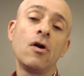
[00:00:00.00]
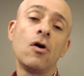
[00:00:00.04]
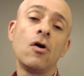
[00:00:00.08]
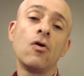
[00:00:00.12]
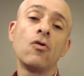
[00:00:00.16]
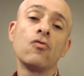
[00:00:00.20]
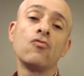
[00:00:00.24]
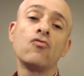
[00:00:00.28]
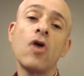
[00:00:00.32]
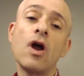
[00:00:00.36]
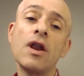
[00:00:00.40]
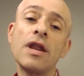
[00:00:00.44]

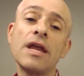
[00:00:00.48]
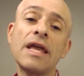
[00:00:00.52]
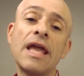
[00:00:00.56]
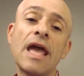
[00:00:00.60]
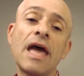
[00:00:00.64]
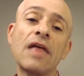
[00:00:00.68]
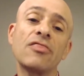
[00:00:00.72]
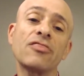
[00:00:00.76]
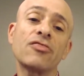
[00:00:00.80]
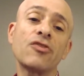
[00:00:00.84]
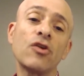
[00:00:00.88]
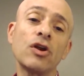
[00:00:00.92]
running
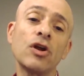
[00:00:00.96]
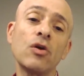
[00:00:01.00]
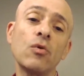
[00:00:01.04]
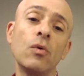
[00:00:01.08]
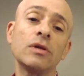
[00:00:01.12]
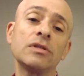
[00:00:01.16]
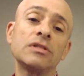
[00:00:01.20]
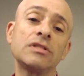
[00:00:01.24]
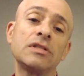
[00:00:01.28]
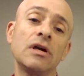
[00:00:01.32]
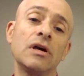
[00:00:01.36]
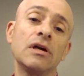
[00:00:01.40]
at
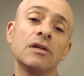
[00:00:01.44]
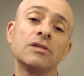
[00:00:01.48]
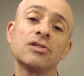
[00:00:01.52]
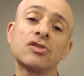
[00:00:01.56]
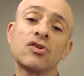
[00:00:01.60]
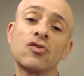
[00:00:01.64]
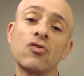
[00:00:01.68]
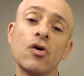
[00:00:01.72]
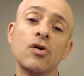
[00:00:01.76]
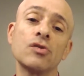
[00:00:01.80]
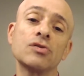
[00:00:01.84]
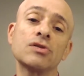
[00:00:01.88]
31 tons
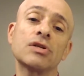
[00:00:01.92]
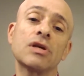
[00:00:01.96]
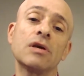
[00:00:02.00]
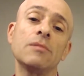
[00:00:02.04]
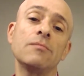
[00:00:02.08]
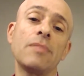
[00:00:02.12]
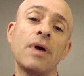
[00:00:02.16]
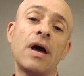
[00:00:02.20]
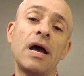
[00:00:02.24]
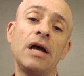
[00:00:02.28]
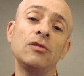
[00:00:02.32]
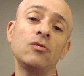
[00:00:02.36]
gross
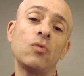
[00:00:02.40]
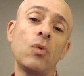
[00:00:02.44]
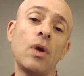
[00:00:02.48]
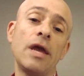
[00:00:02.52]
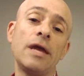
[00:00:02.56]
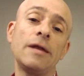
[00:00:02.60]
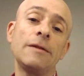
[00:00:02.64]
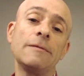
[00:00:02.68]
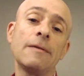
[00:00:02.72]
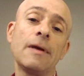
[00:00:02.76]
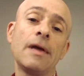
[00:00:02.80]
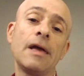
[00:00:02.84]
combined
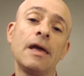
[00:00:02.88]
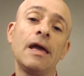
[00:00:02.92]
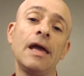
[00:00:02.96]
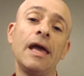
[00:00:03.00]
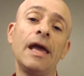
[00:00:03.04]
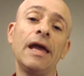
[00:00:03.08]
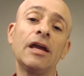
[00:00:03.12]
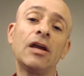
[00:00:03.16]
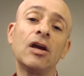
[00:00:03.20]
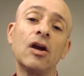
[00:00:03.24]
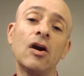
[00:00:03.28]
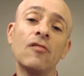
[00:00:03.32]
weight
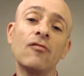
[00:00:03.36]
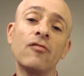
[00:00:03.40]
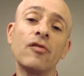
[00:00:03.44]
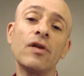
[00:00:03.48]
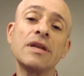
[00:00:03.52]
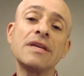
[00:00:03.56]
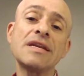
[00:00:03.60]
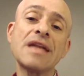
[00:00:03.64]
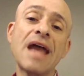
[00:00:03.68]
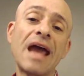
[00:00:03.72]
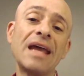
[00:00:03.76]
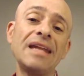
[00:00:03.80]
and
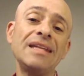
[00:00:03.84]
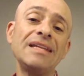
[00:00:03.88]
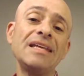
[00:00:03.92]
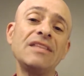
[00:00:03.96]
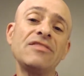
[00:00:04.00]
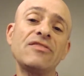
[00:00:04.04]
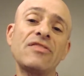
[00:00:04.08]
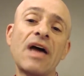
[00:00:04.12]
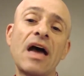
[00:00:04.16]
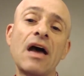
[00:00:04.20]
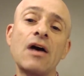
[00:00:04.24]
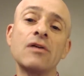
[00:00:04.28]
covering
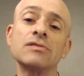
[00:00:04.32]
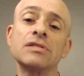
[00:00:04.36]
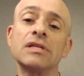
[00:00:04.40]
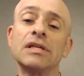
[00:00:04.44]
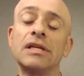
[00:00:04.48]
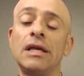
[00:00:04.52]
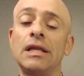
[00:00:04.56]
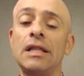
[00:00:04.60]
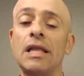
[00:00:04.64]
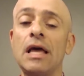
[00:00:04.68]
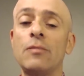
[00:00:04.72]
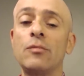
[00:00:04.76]
90,000
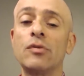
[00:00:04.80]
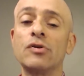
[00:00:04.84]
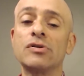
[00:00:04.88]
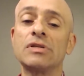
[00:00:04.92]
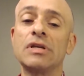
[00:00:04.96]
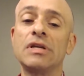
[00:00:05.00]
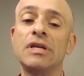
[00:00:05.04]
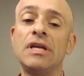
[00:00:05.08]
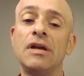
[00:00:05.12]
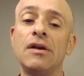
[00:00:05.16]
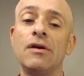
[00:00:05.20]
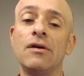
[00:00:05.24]
kilometers a
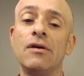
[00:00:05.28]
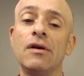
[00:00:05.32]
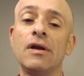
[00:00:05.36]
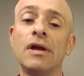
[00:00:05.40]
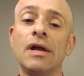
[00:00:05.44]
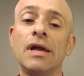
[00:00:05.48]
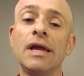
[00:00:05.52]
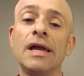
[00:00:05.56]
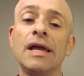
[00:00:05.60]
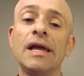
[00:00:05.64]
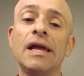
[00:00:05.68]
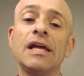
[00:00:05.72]
year
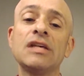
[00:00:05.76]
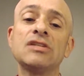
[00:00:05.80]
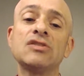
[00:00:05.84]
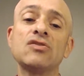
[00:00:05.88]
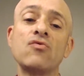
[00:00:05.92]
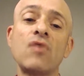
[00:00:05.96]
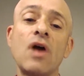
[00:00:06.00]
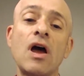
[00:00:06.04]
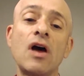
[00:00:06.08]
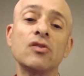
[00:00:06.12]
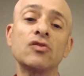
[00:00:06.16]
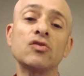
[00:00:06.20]
is
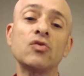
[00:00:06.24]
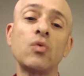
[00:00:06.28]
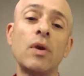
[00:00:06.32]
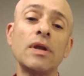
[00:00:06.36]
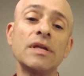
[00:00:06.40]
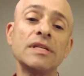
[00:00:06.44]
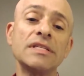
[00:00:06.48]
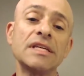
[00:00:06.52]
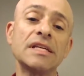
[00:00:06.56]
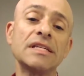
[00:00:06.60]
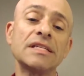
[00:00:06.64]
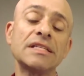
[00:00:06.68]
around
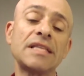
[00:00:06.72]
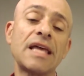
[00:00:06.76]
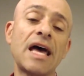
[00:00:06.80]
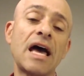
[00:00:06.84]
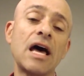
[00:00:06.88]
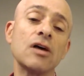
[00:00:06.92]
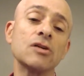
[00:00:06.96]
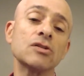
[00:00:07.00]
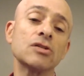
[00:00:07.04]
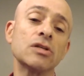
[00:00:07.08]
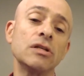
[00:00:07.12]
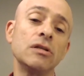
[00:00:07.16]

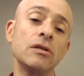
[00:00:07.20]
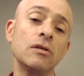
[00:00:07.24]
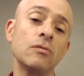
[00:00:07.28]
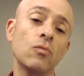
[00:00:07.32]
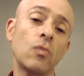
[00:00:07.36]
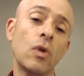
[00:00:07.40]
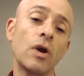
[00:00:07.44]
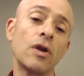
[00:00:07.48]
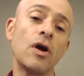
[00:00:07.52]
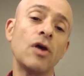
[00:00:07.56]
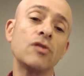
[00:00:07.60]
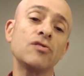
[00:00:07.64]

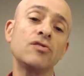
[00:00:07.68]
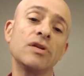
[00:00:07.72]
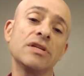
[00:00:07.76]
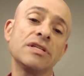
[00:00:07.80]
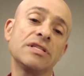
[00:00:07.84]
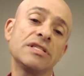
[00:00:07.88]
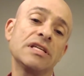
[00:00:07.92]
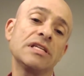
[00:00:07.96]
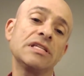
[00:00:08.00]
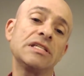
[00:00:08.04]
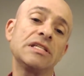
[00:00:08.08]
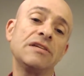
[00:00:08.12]

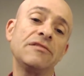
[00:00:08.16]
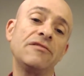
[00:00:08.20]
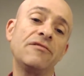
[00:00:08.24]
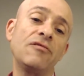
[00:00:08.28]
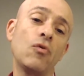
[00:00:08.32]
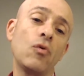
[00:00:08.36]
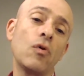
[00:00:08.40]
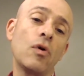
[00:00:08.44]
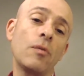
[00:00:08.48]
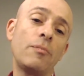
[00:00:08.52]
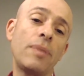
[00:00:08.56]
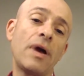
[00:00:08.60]

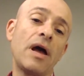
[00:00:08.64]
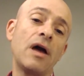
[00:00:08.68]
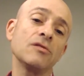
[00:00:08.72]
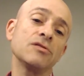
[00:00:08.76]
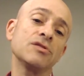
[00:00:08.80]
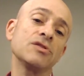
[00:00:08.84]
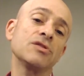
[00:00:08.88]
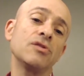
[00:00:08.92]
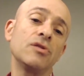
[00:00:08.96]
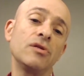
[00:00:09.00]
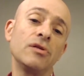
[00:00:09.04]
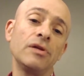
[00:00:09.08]
26,164 pounds
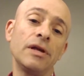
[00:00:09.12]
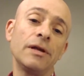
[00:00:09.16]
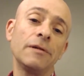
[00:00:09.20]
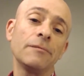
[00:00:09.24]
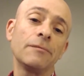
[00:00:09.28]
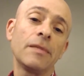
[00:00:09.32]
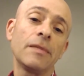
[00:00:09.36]
sterling.